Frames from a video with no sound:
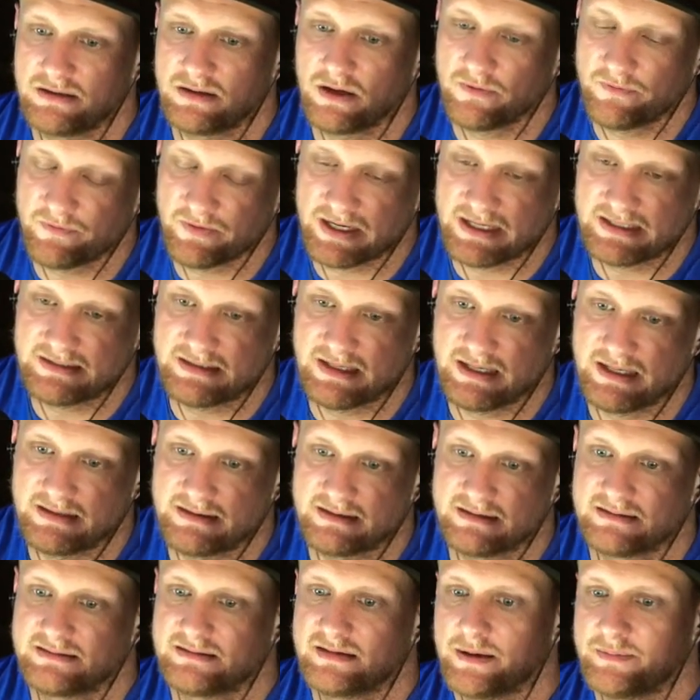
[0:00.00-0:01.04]
Don't forget to hit
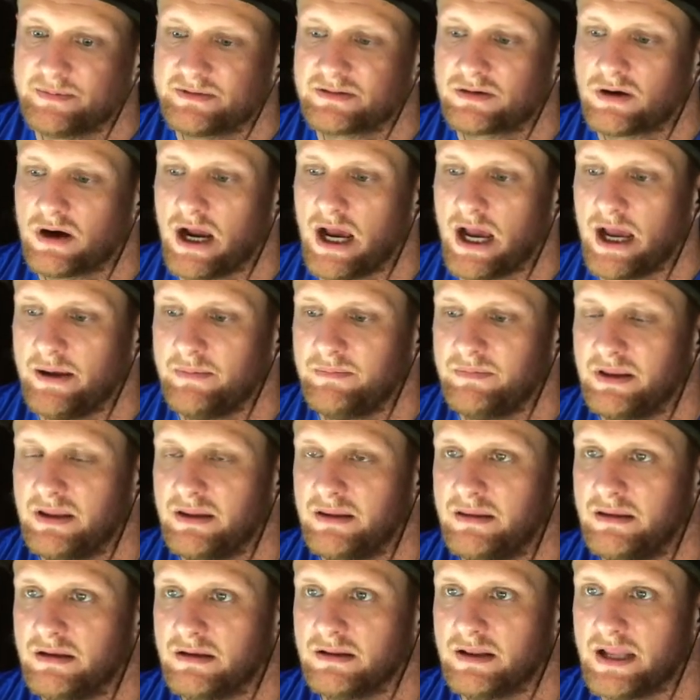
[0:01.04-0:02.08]
the subscribe,
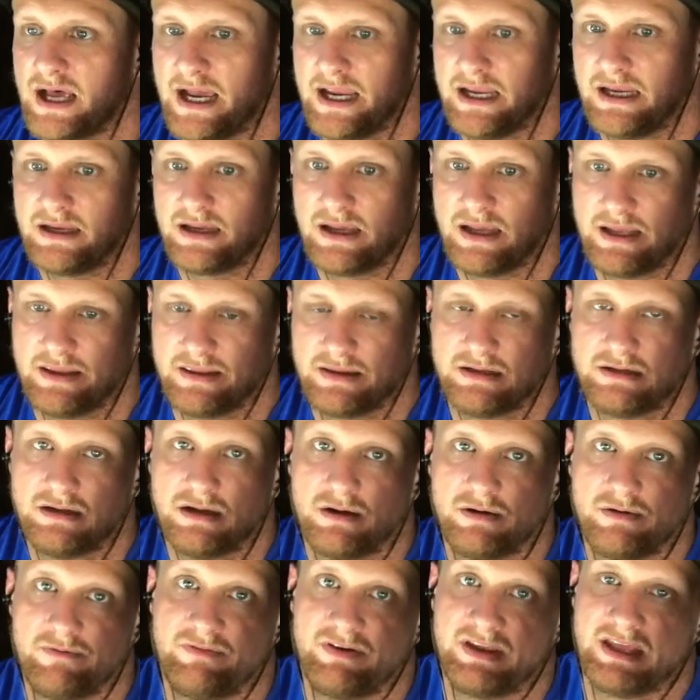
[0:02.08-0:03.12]
the like, and the
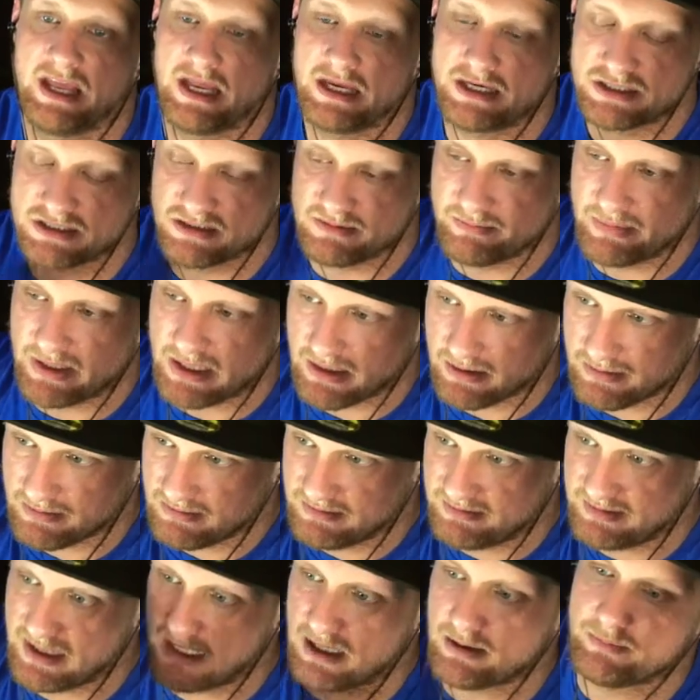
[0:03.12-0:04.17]
notification bell
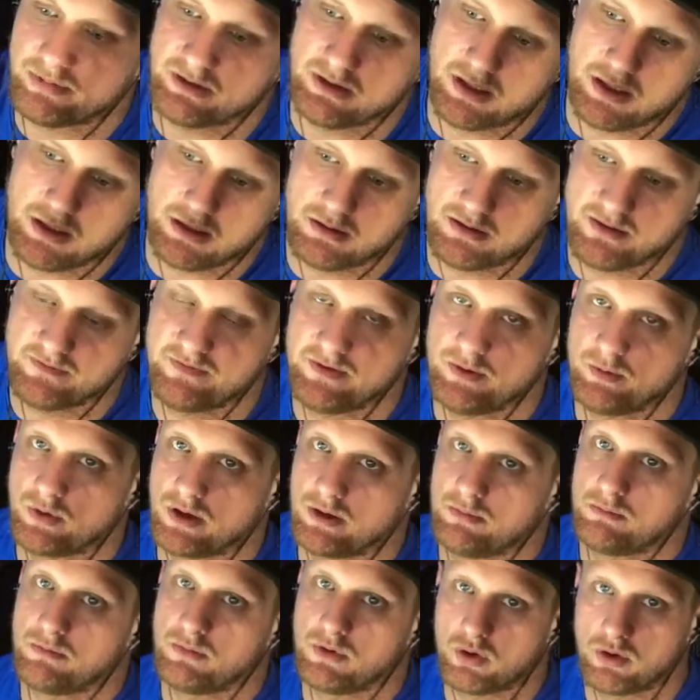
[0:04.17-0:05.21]
down below if you
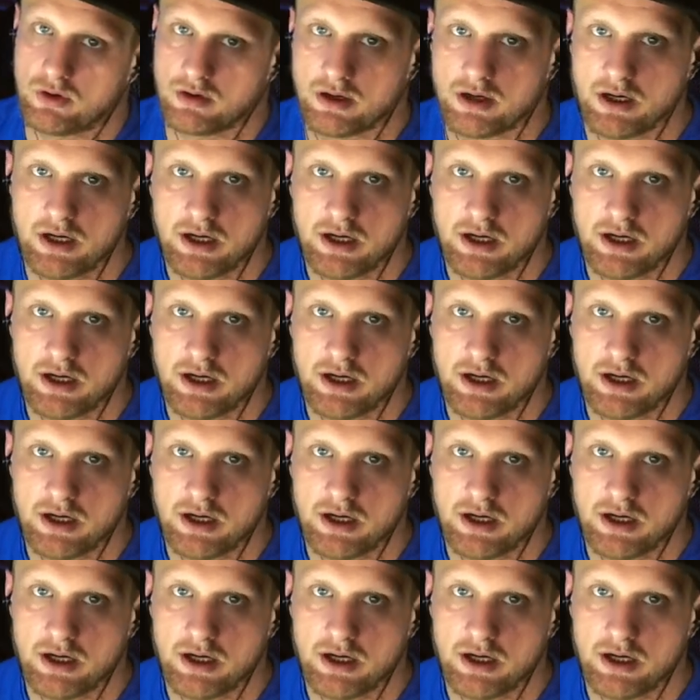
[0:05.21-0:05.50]
want more